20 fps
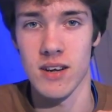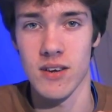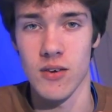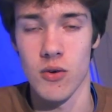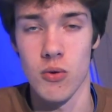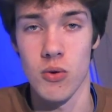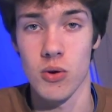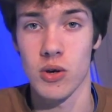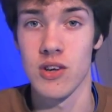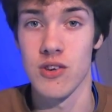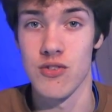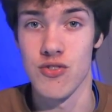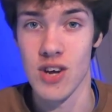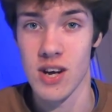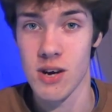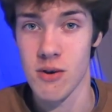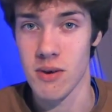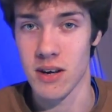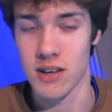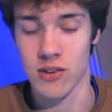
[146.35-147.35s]
or can
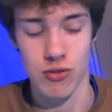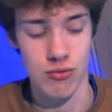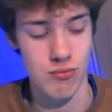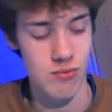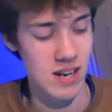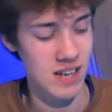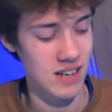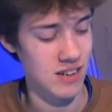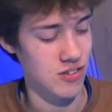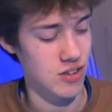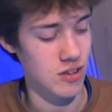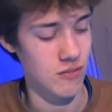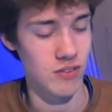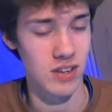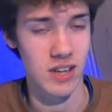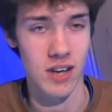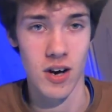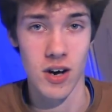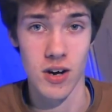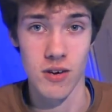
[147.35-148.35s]
generate a
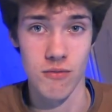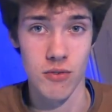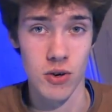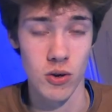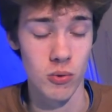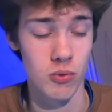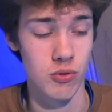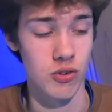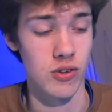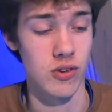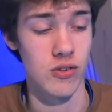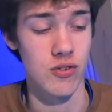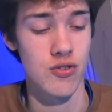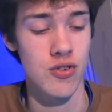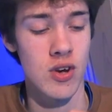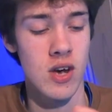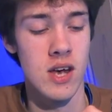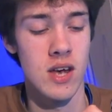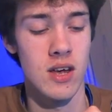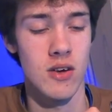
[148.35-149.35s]
relatively high
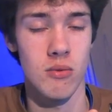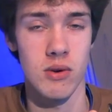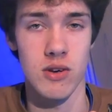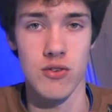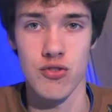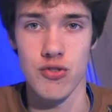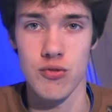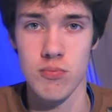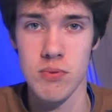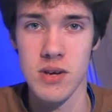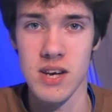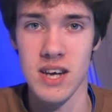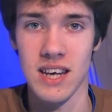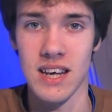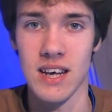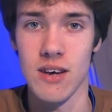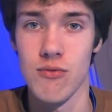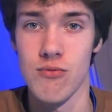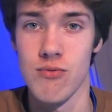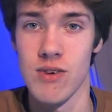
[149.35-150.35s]
voltage when
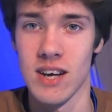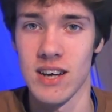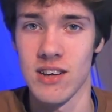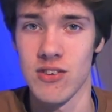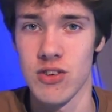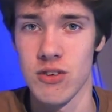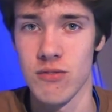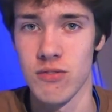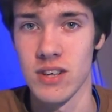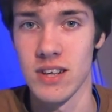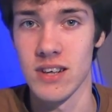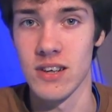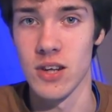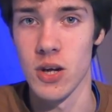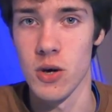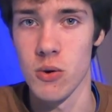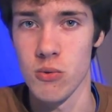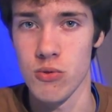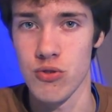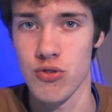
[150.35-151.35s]
spinning at relatively
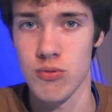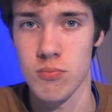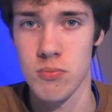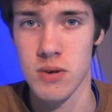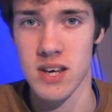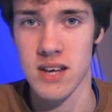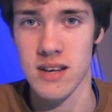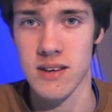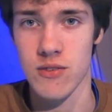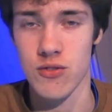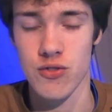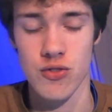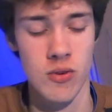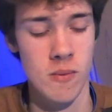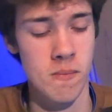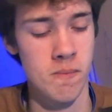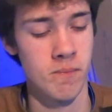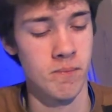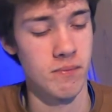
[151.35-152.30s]
low speeds.